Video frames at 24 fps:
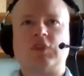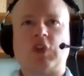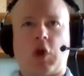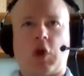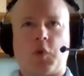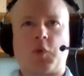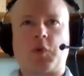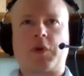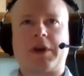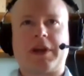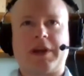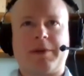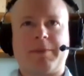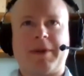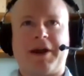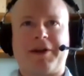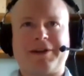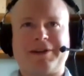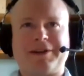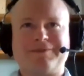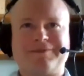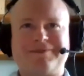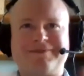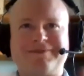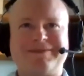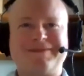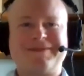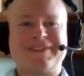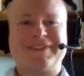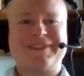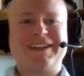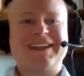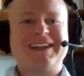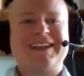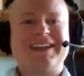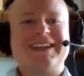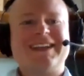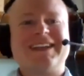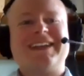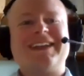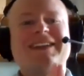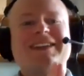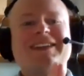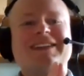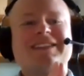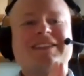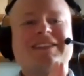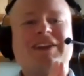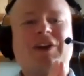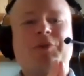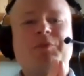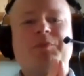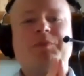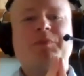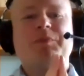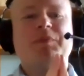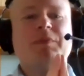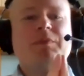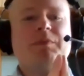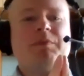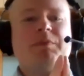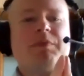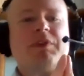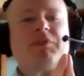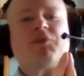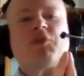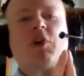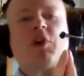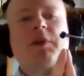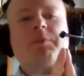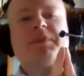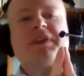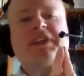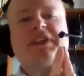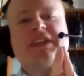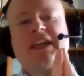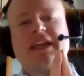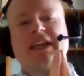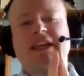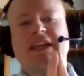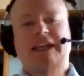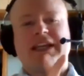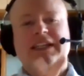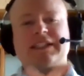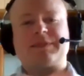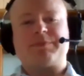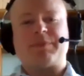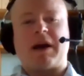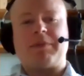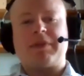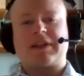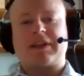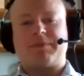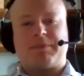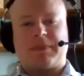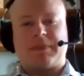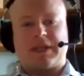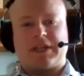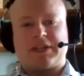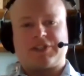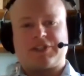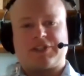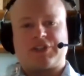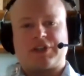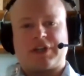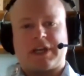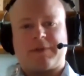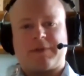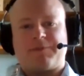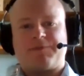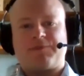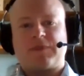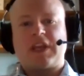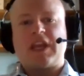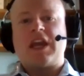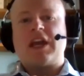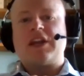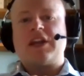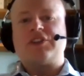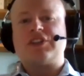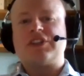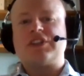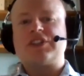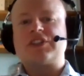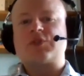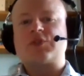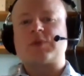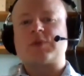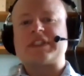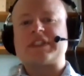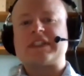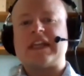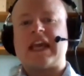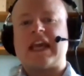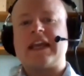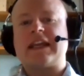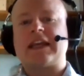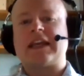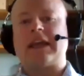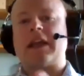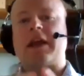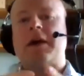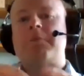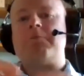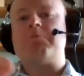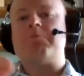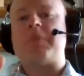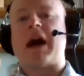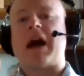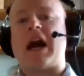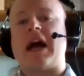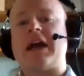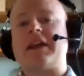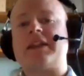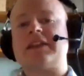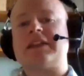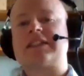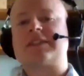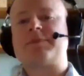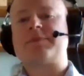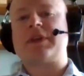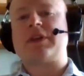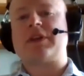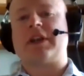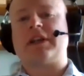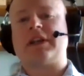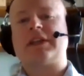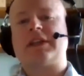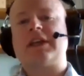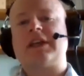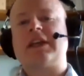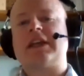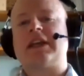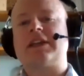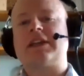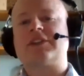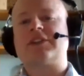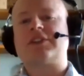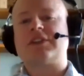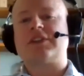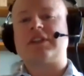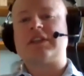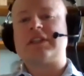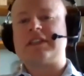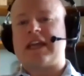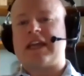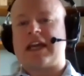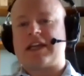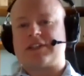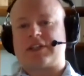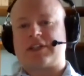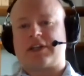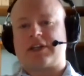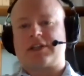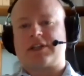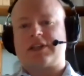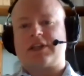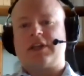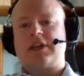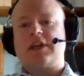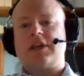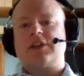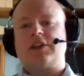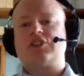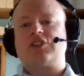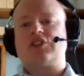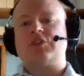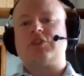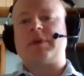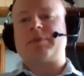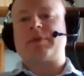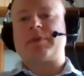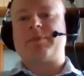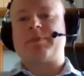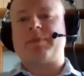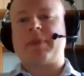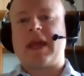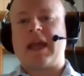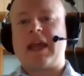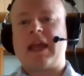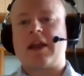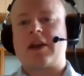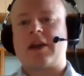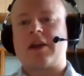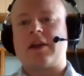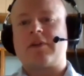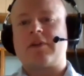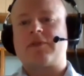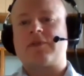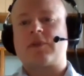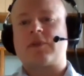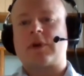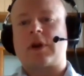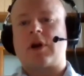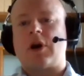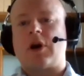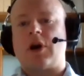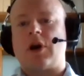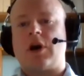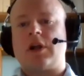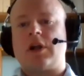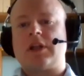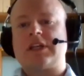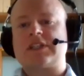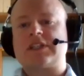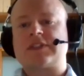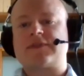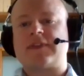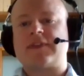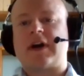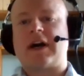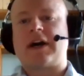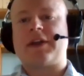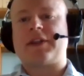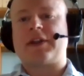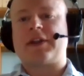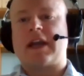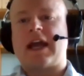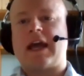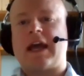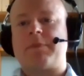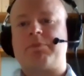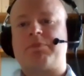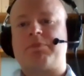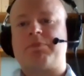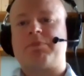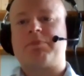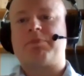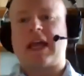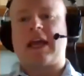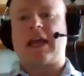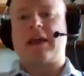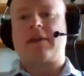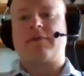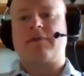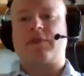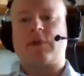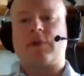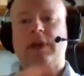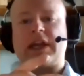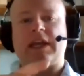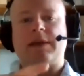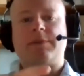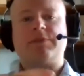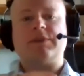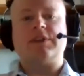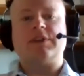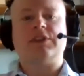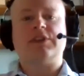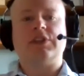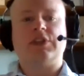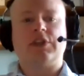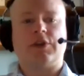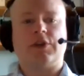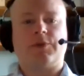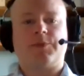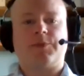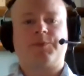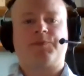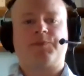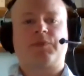don't worry about it. So before beginning his public ministry, Jesus was taken by the Spirit into the desert to be prepared for all his Father had planned for him to do.